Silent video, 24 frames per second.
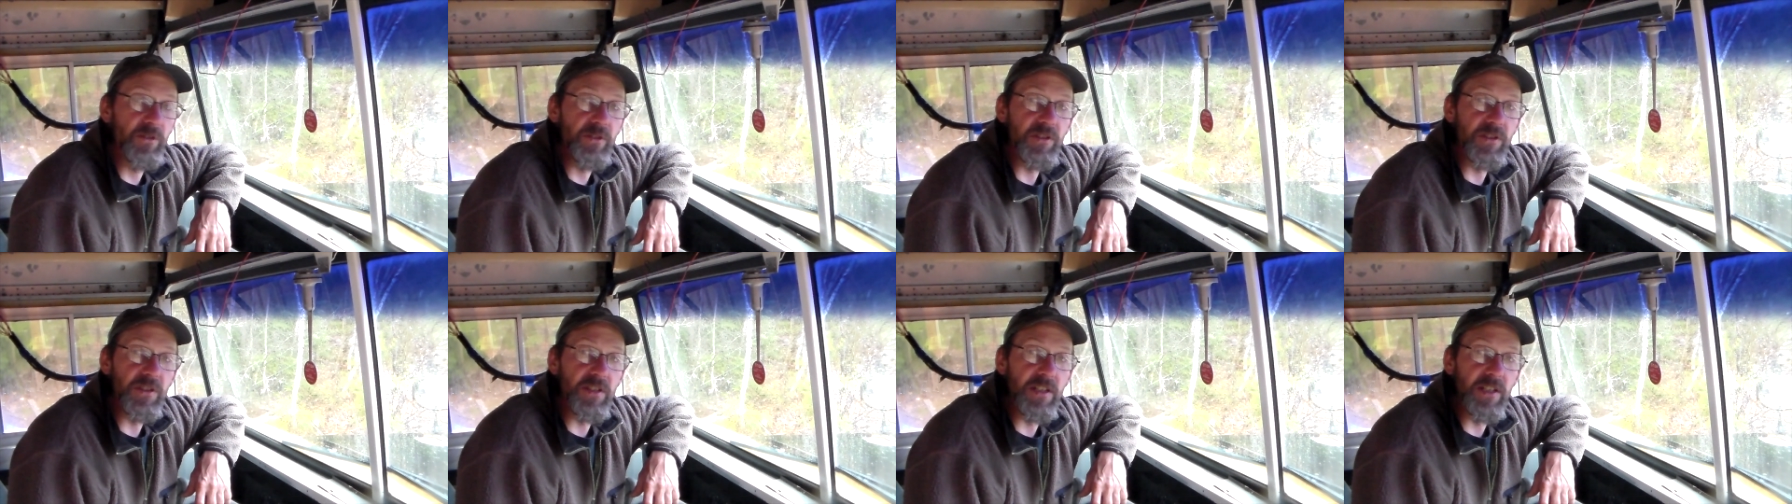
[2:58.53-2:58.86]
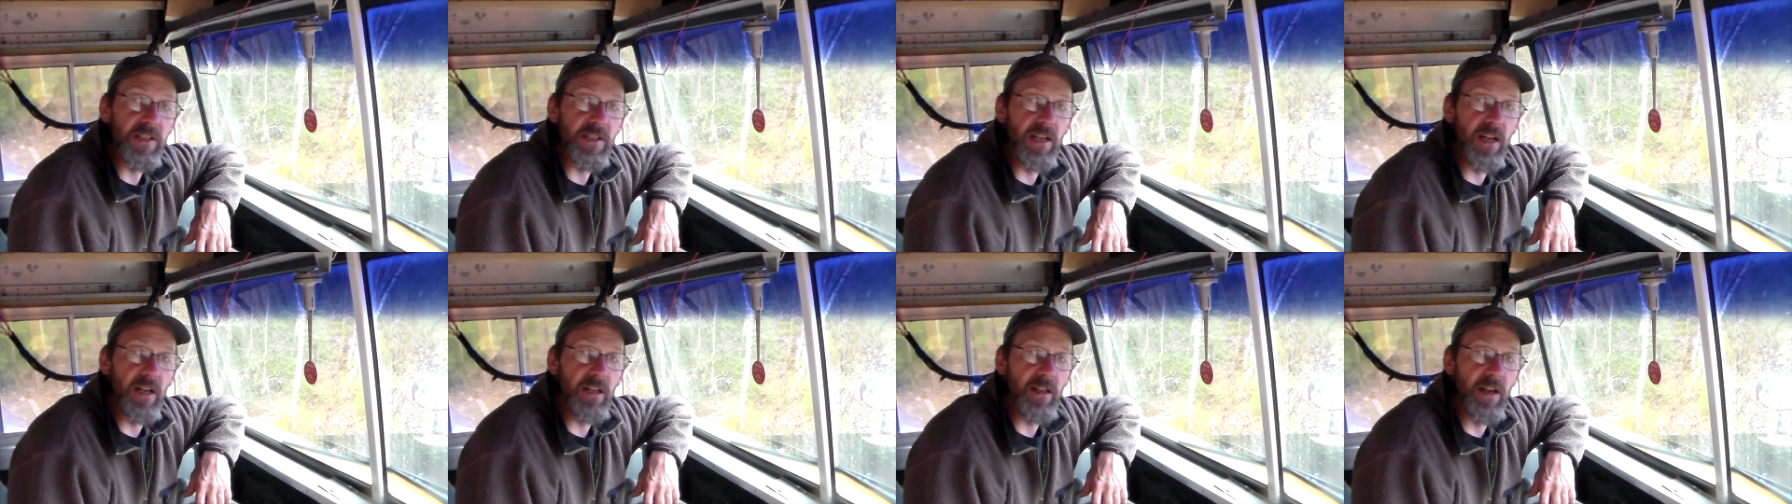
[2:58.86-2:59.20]
the
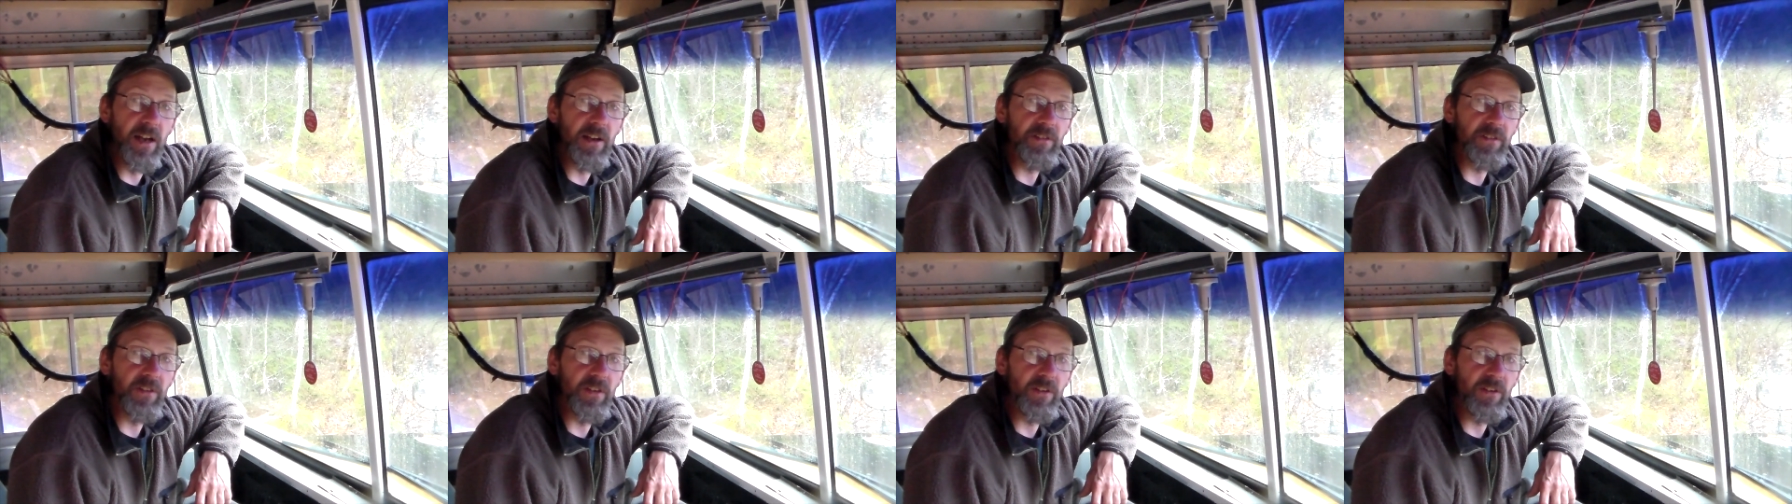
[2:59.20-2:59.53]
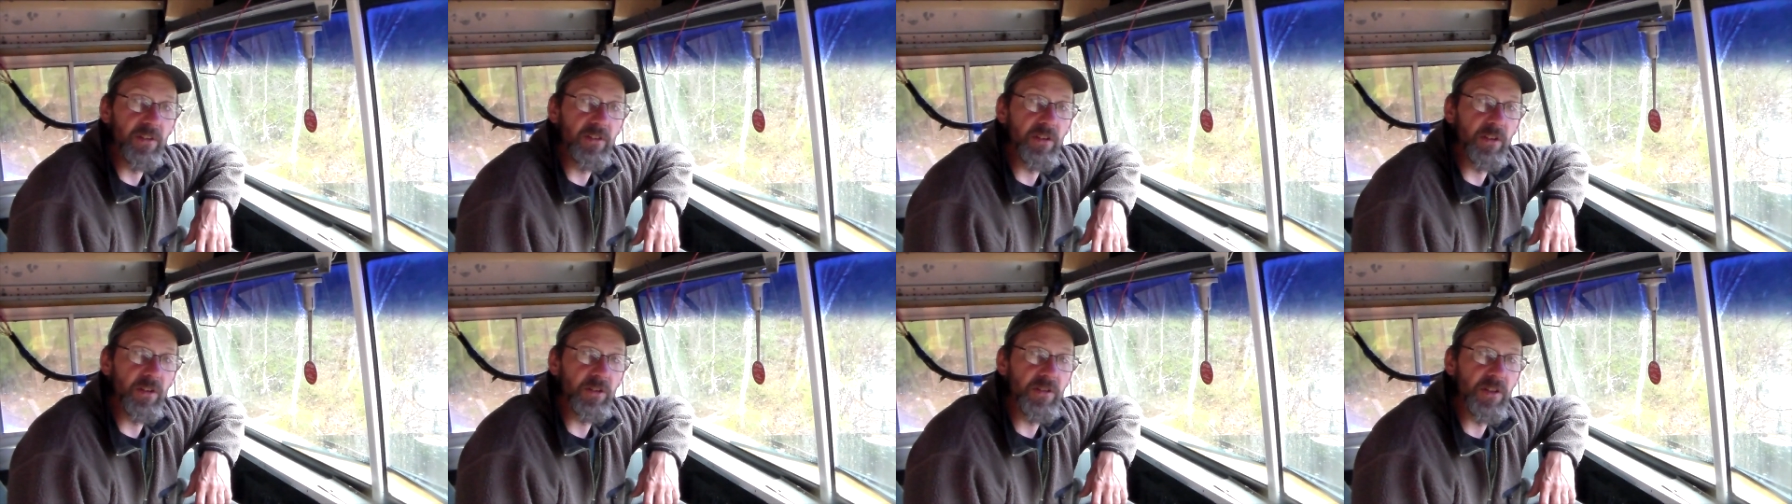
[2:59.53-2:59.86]
CDL
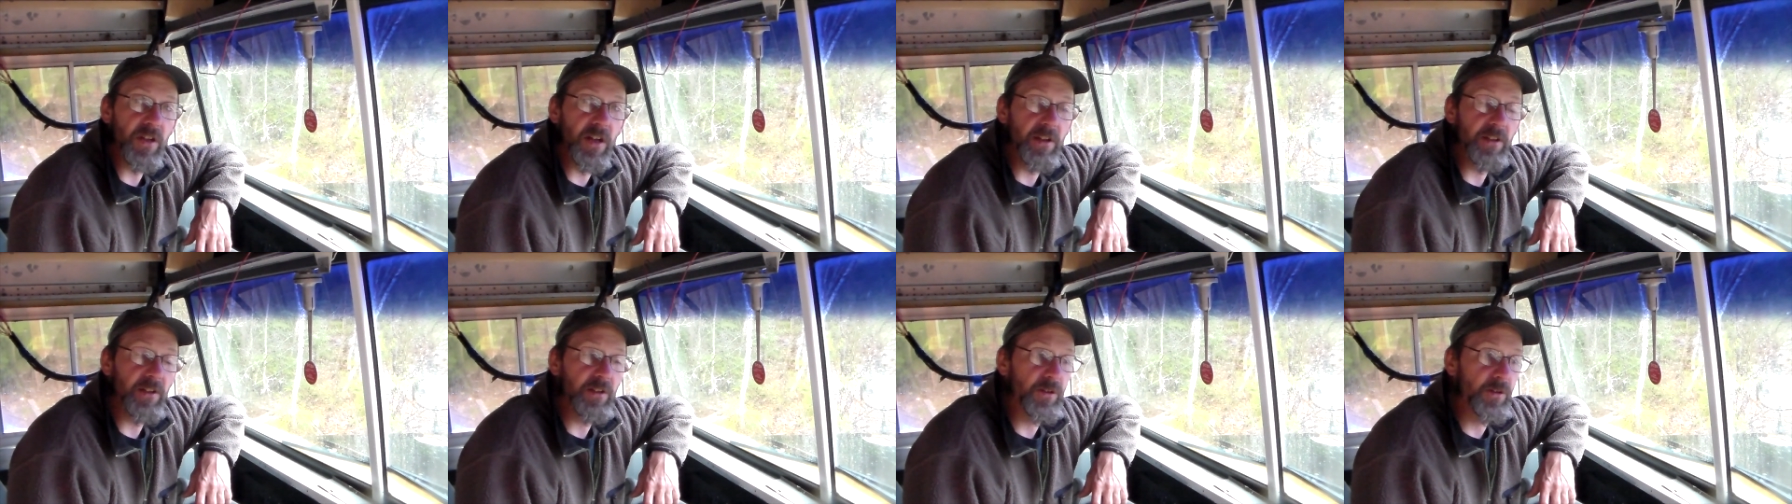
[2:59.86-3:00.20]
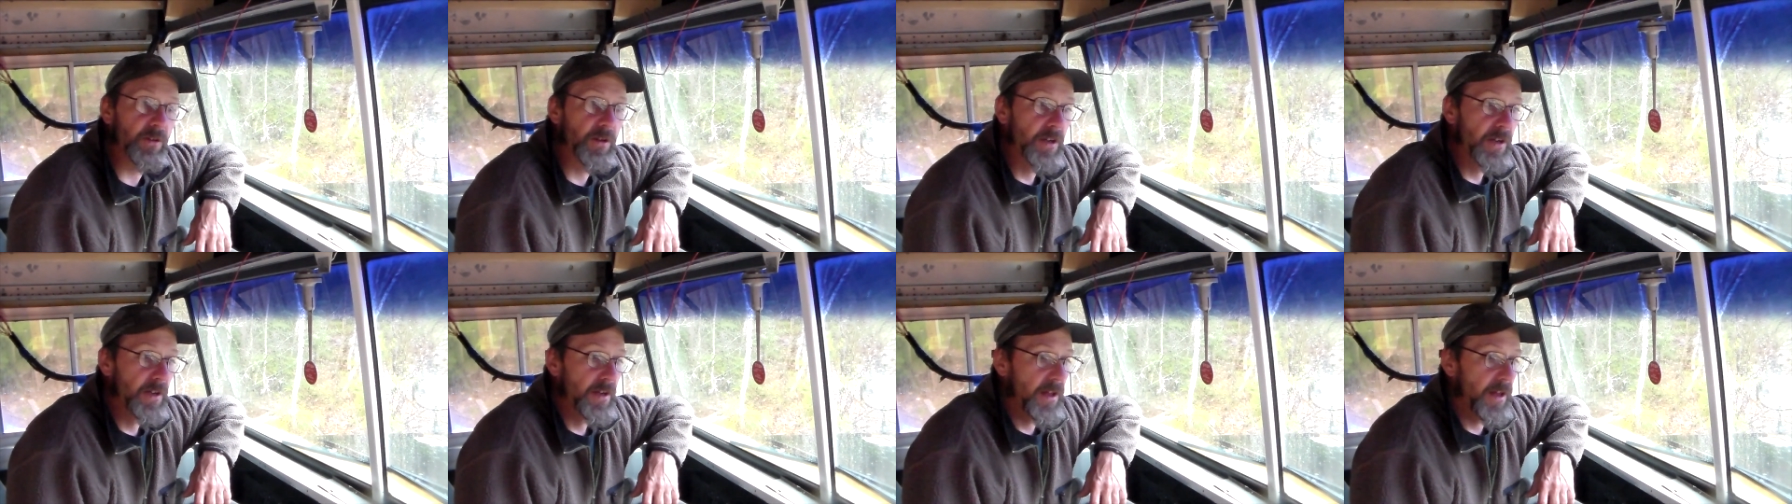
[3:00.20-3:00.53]
license, they'll tell
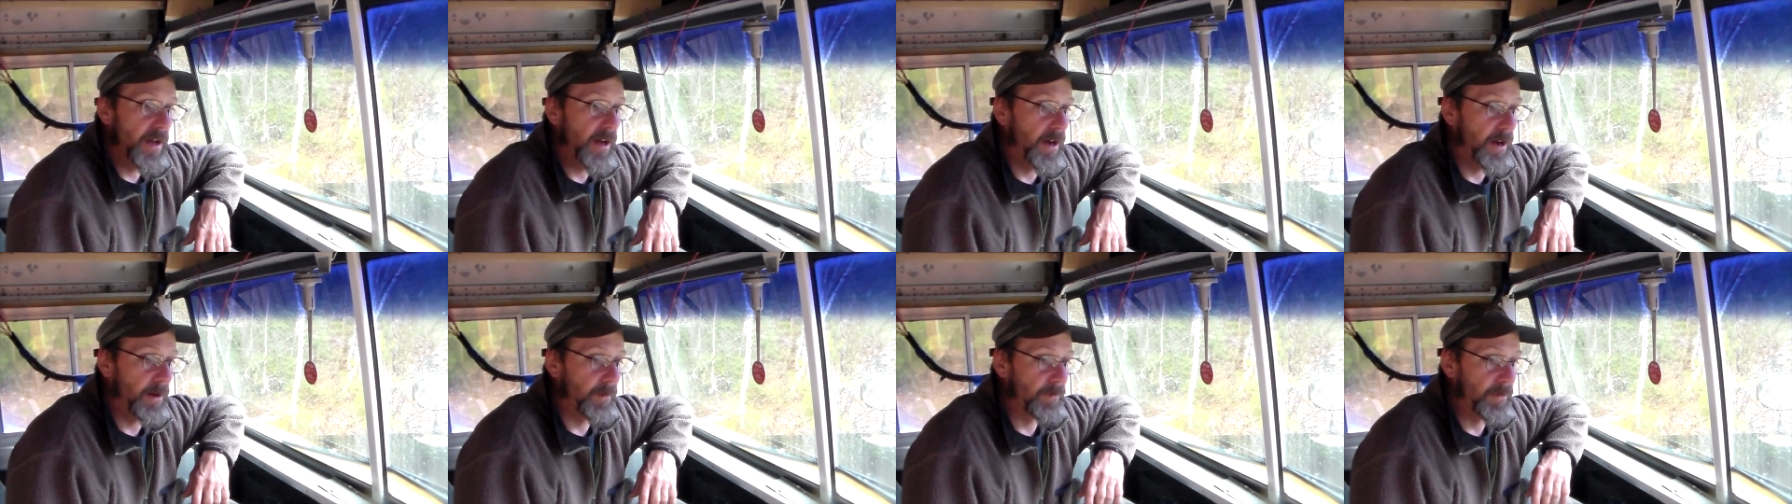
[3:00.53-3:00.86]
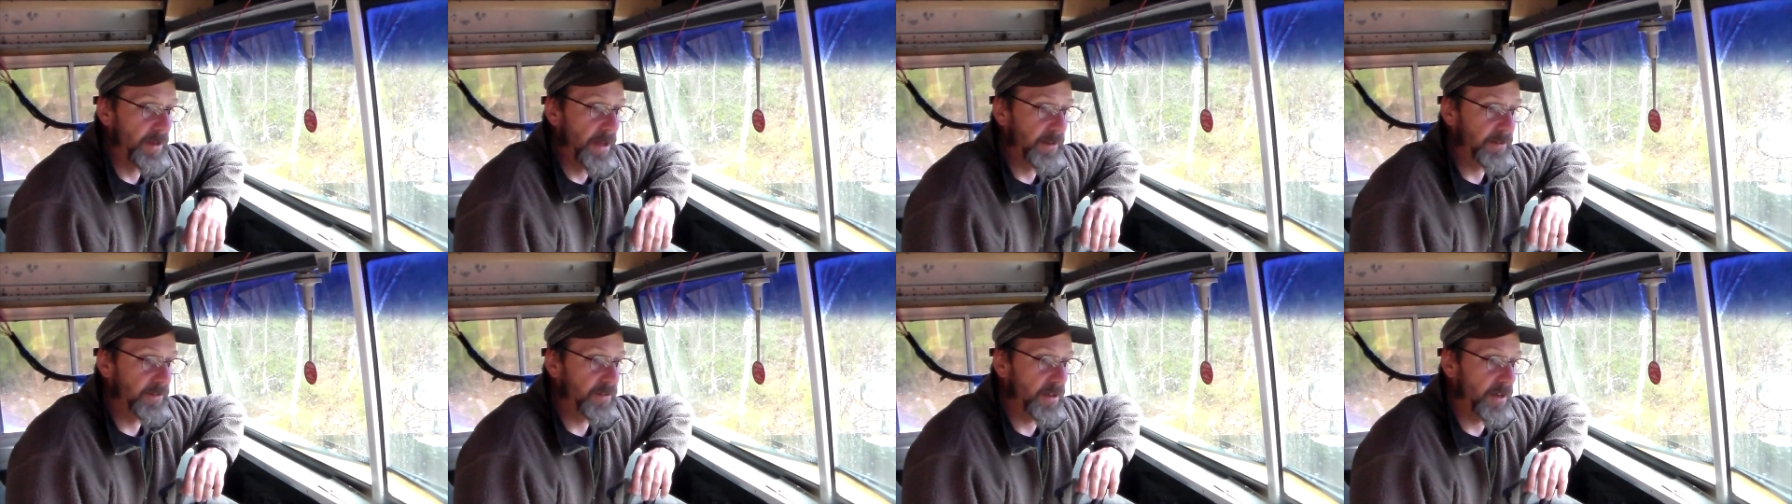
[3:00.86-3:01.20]
you
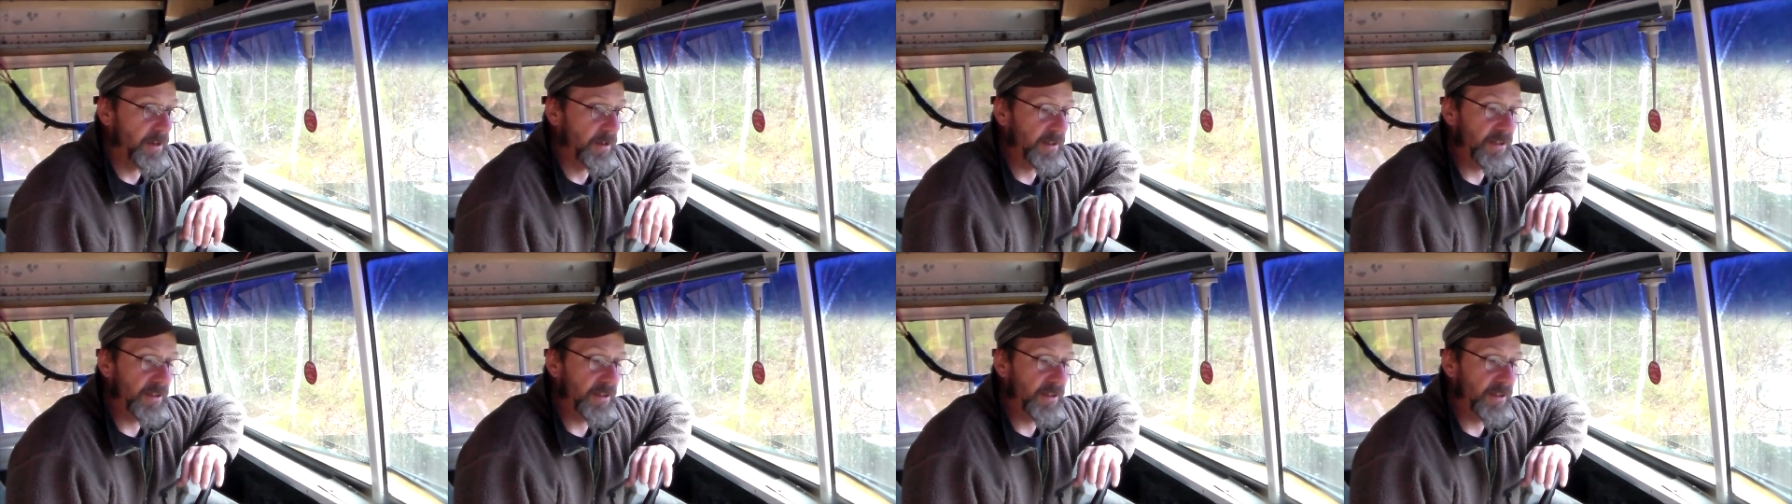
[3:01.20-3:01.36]
that